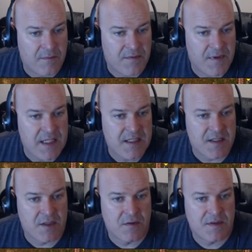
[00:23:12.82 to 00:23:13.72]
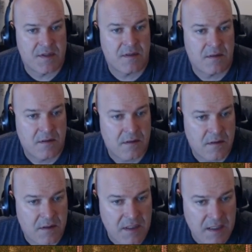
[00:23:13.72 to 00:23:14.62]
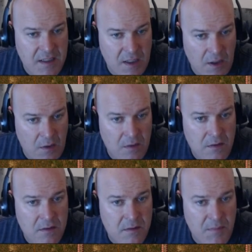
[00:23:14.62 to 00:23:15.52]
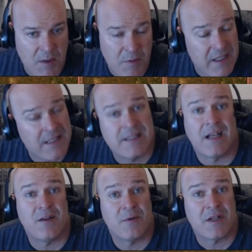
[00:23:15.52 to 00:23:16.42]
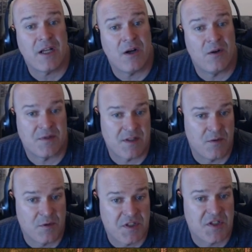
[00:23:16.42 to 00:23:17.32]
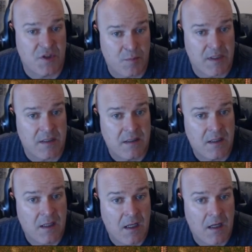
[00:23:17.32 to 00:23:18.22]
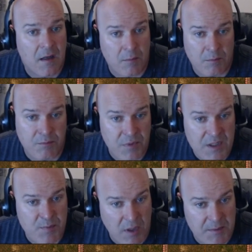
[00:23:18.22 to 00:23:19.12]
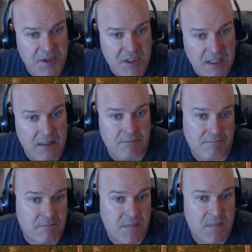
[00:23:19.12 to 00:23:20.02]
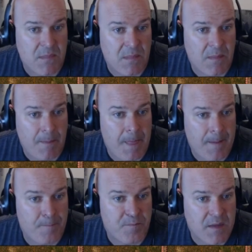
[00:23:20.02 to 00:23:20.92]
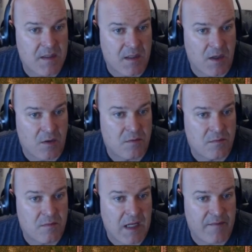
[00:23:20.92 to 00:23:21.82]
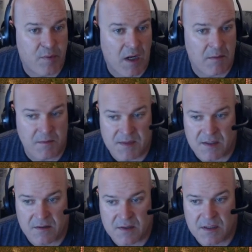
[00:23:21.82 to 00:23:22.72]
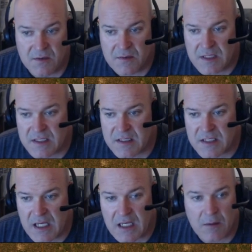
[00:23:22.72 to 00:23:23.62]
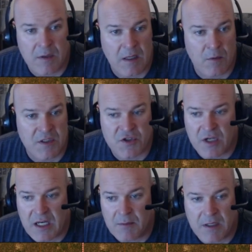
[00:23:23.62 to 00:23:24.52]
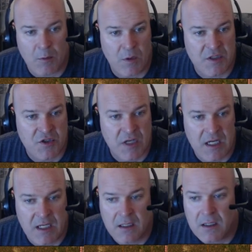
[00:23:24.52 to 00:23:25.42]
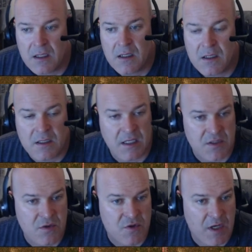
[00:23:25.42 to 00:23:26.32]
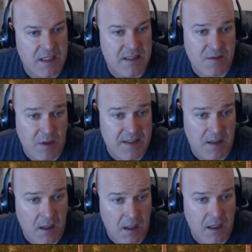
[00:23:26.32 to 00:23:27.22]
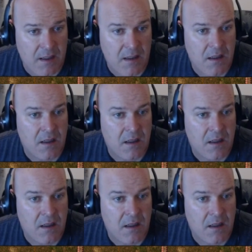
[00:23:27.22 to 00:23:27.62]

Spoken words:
of these dudes, you need to go. But we didn't tell it where to go, so we're stupid. We probably should get, you know, have problems here. So this is saying we got 1 train, we got 1 train, you got 2 trains, that's why it's on.